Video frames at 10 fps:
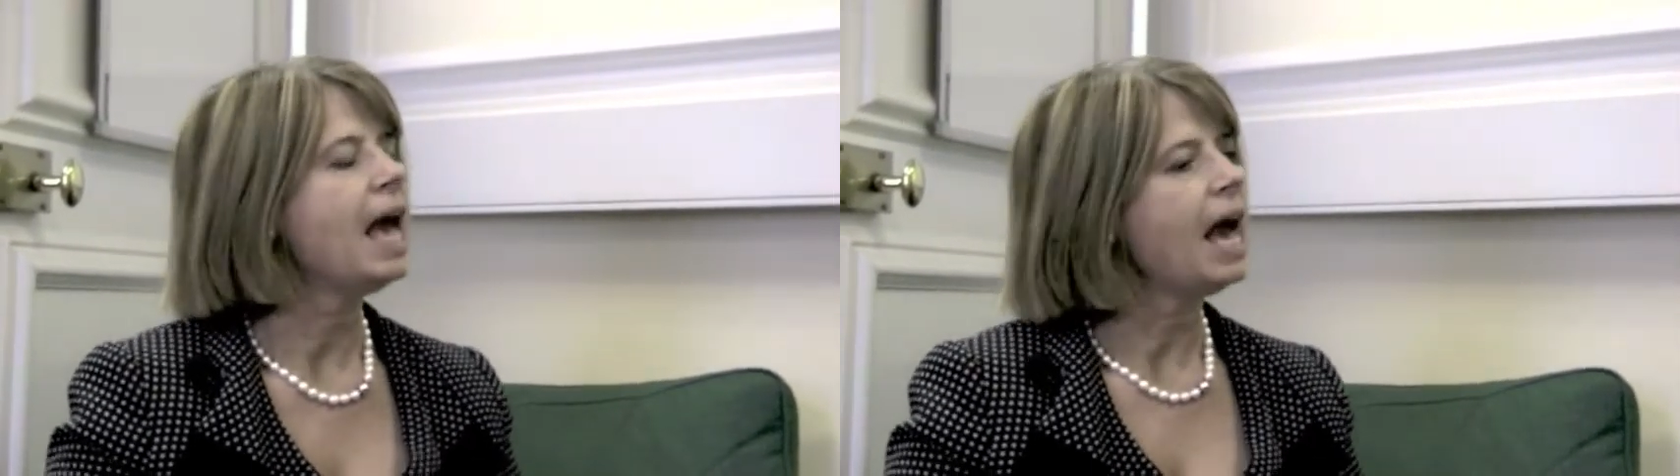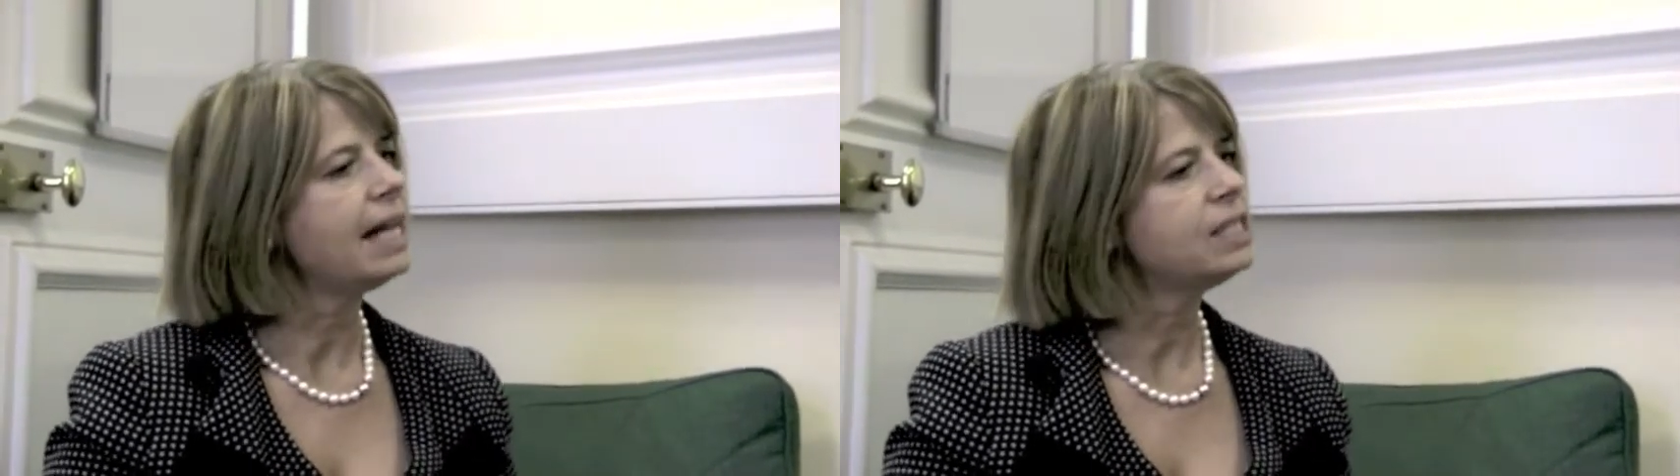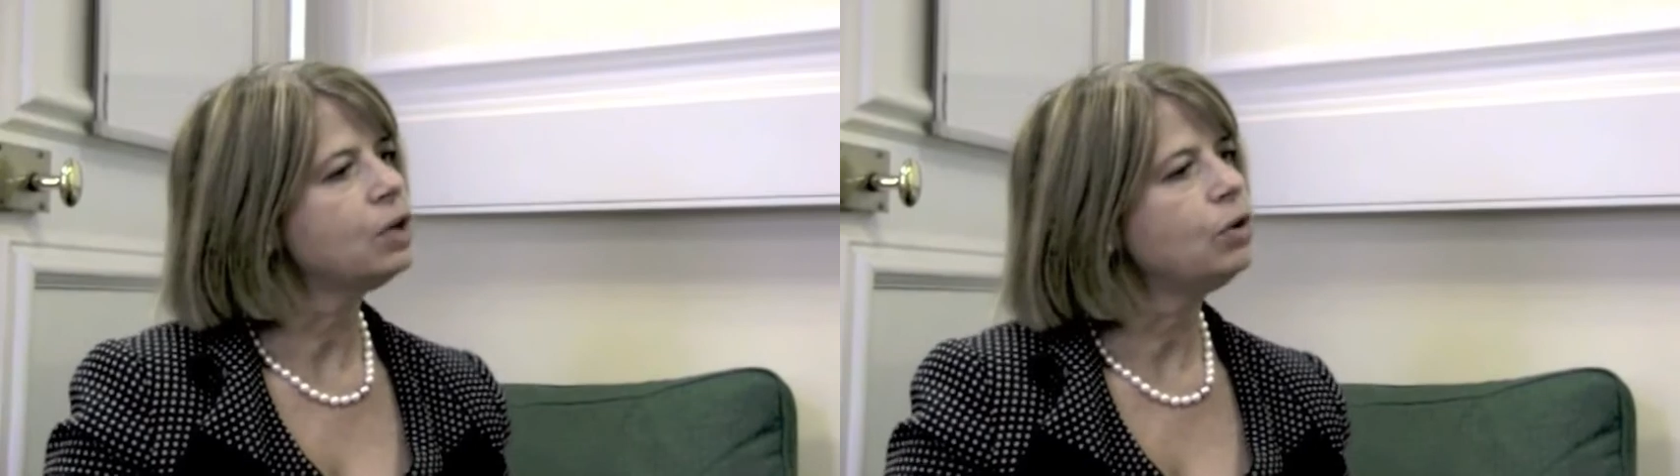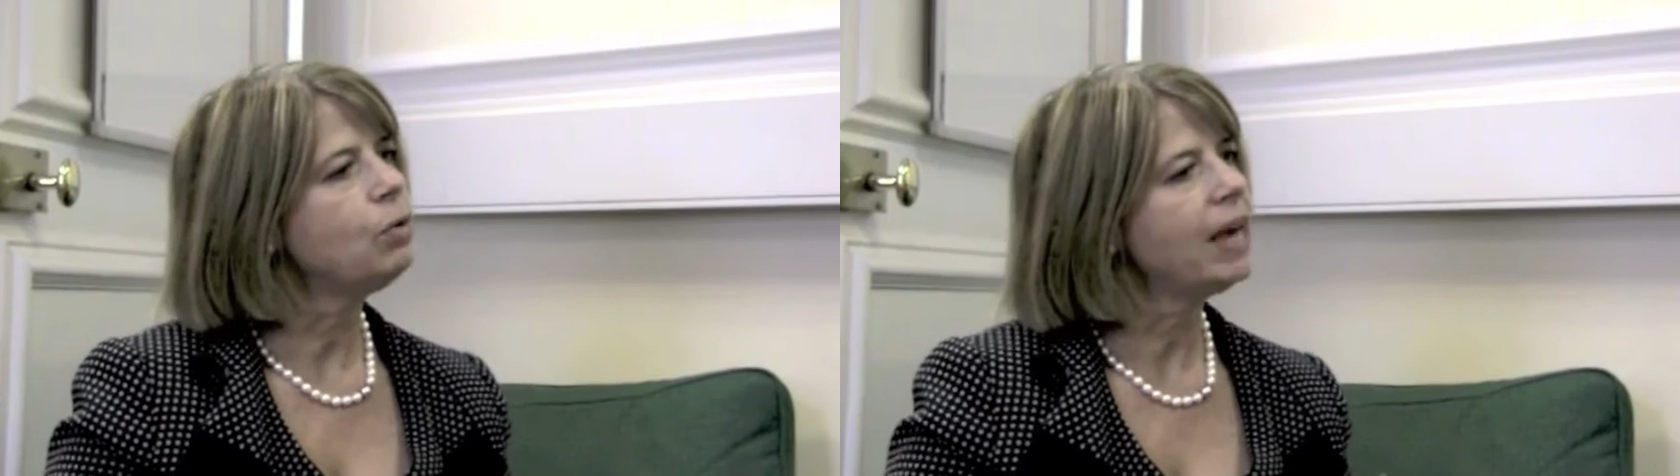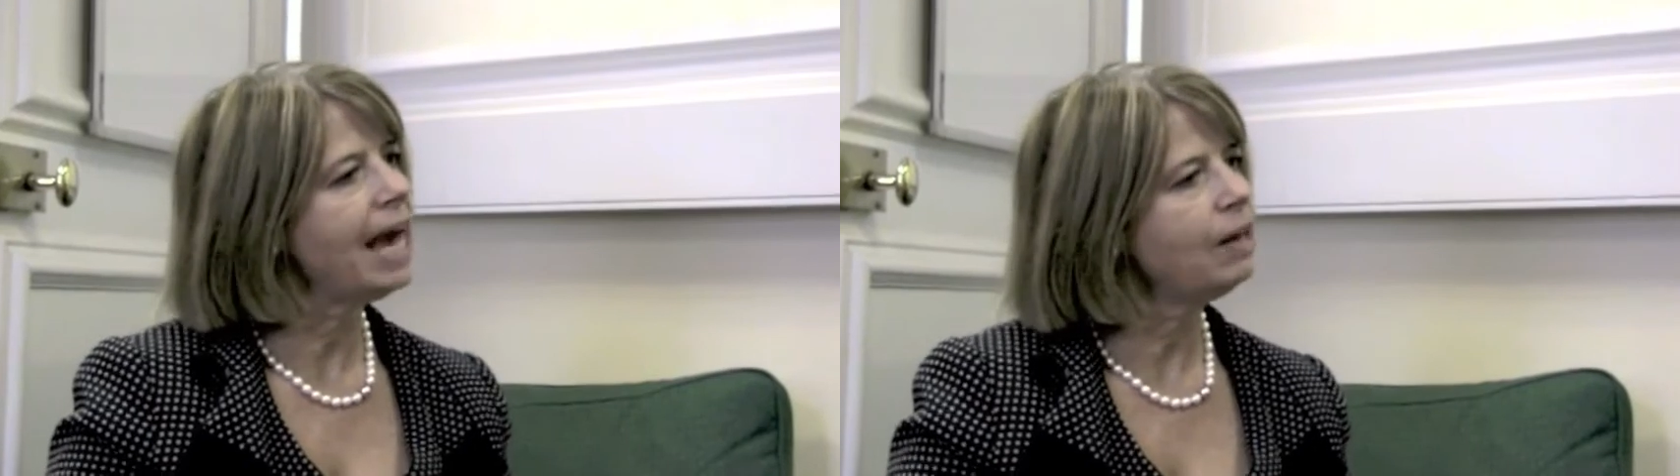And so you
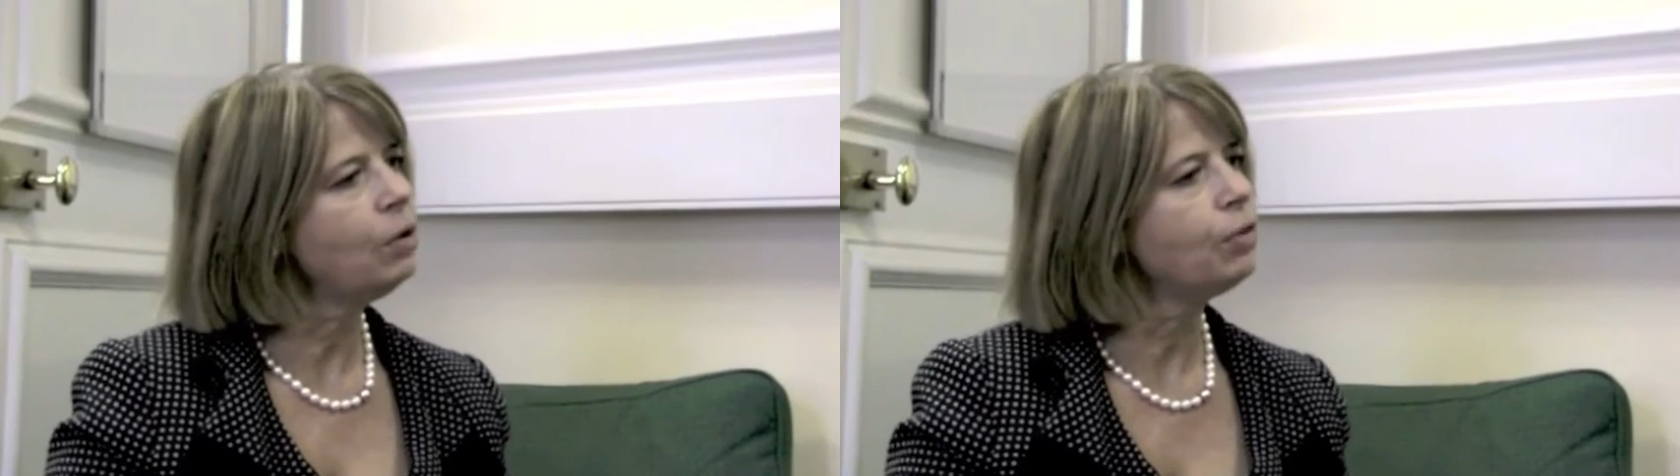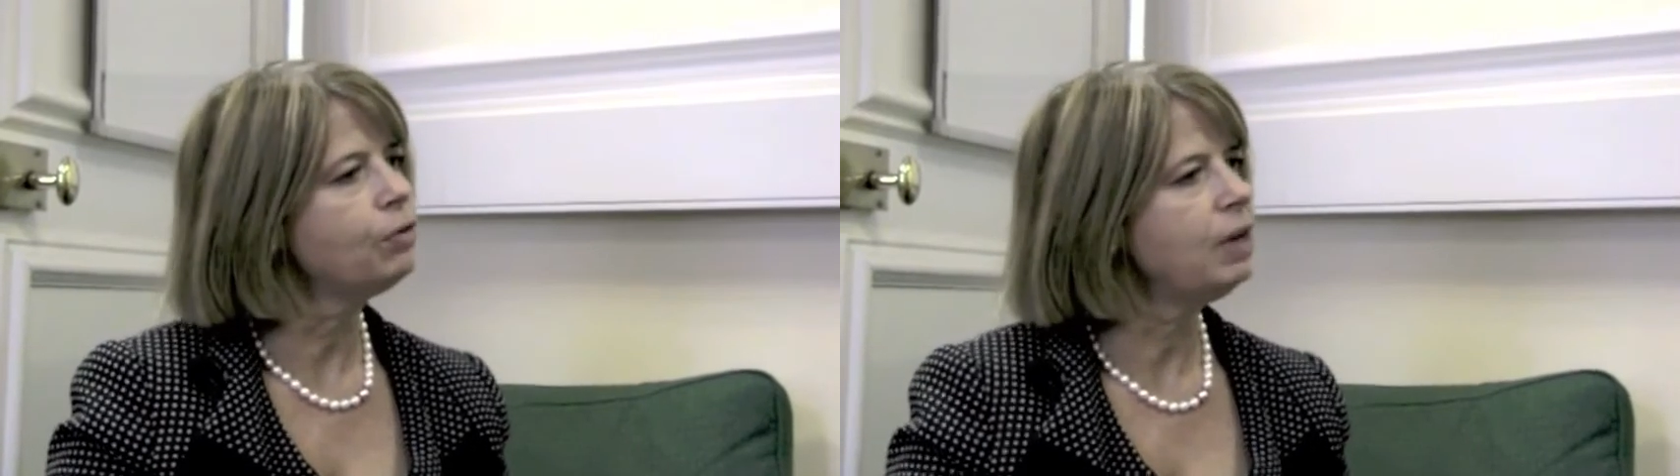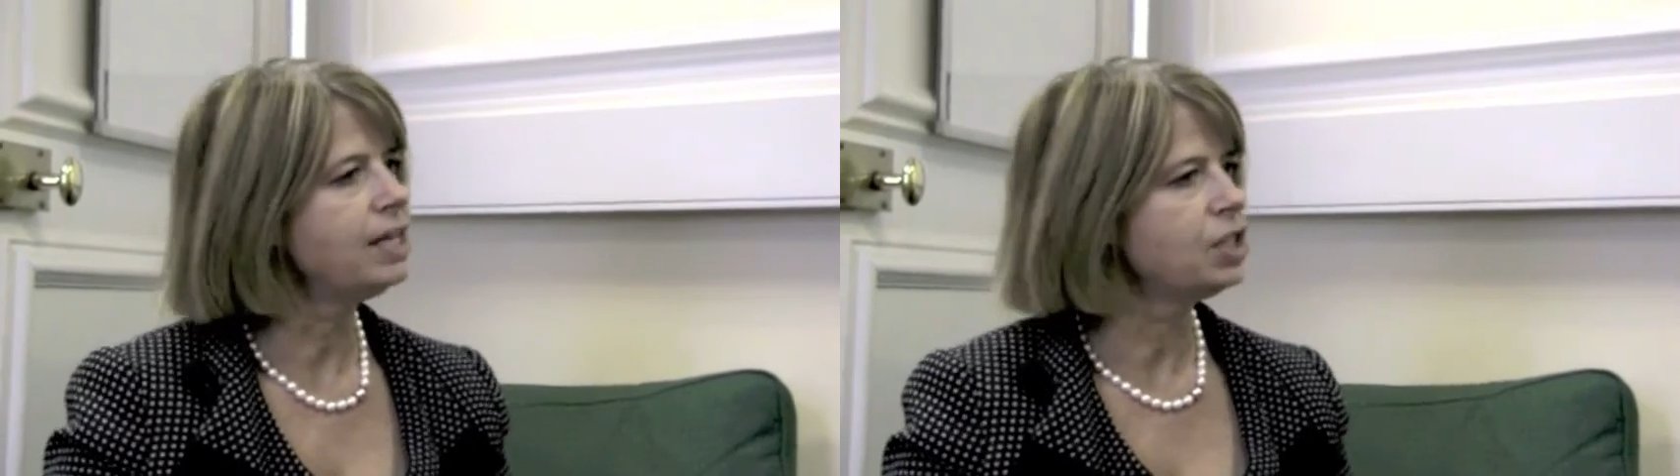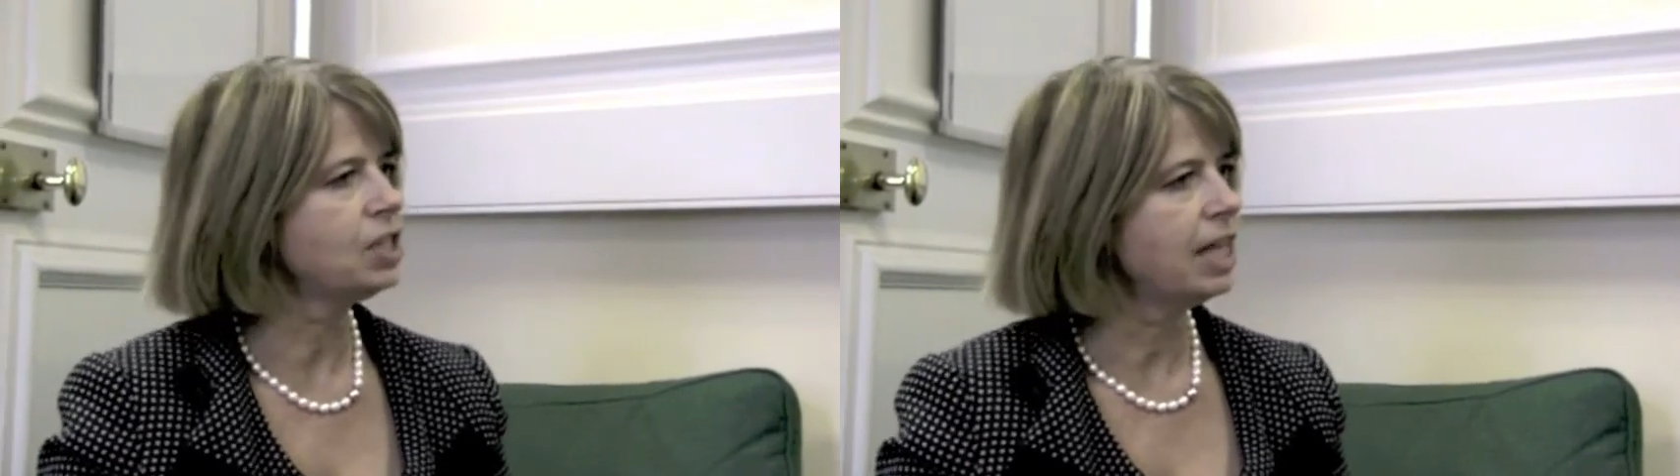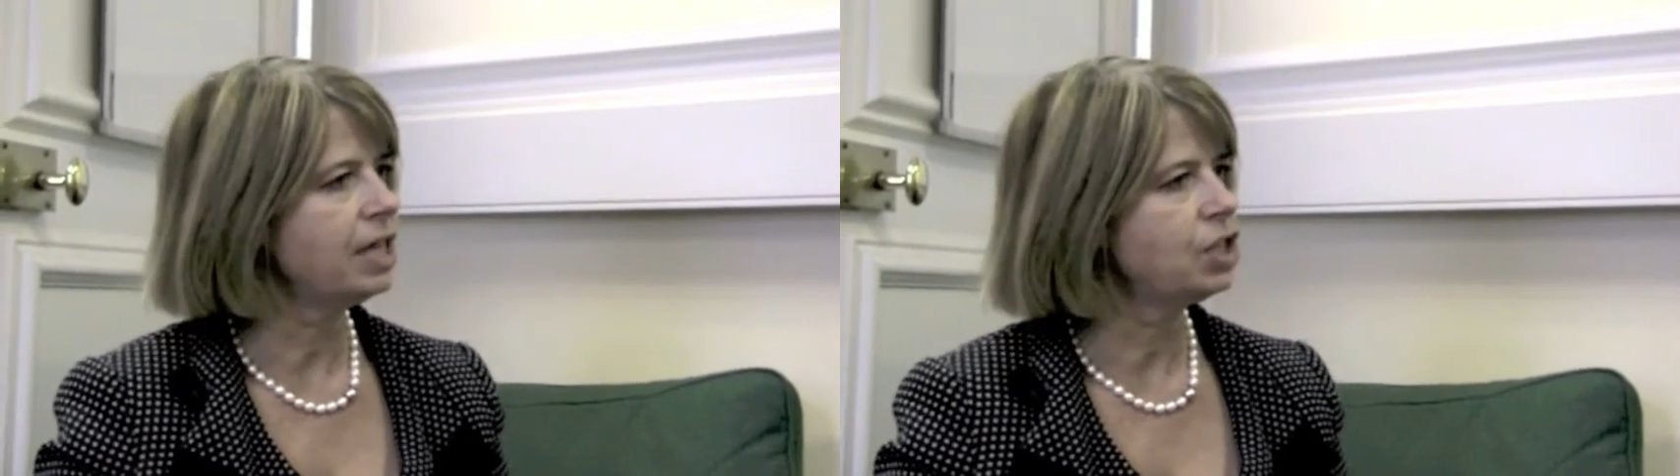cannot, through
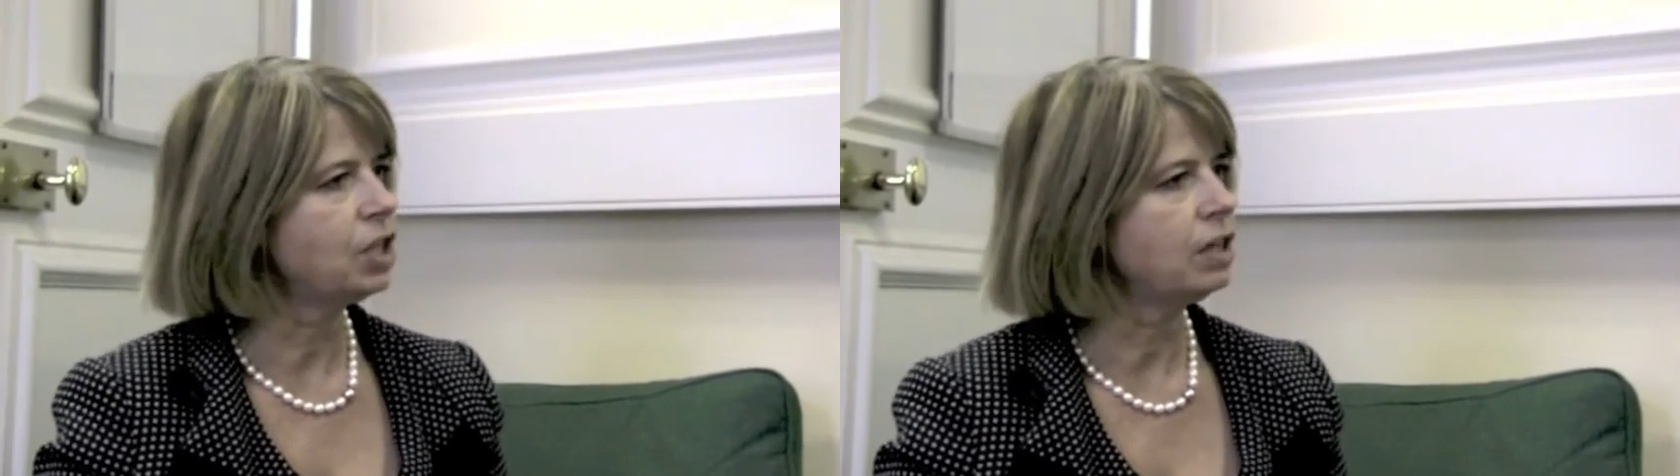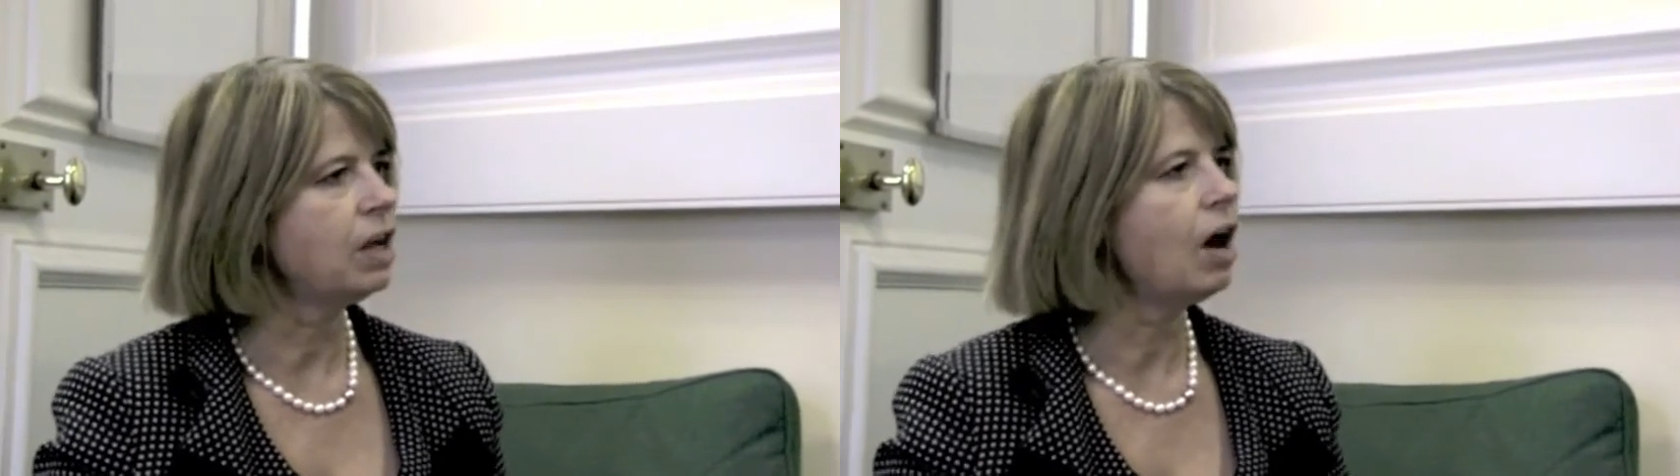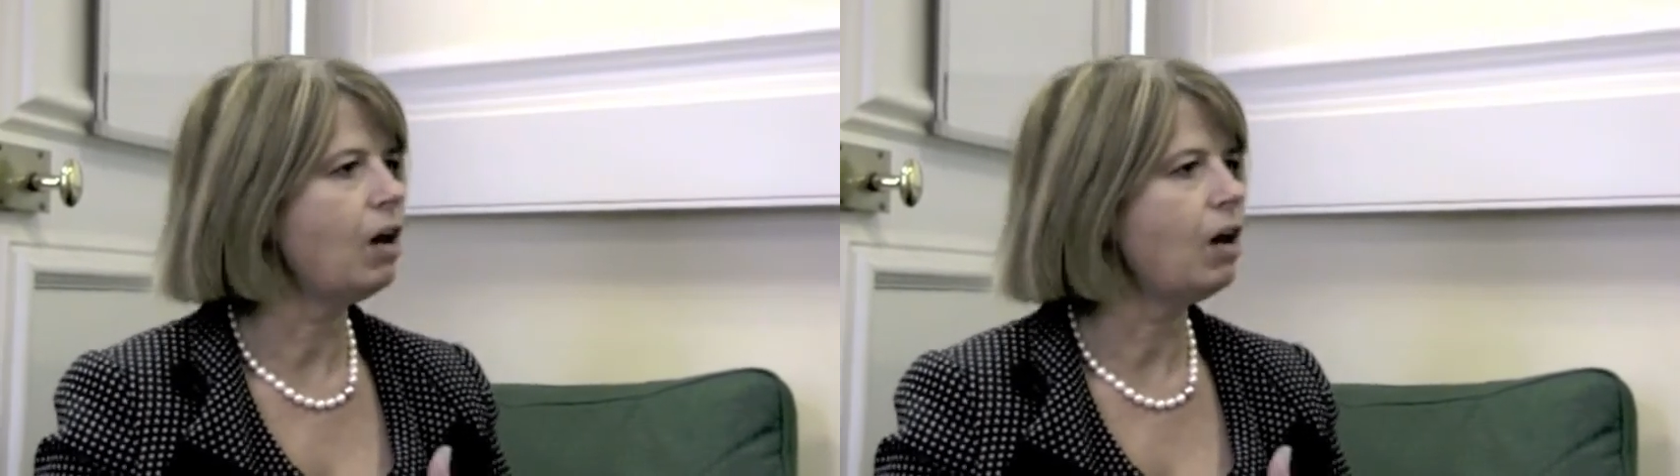legislation,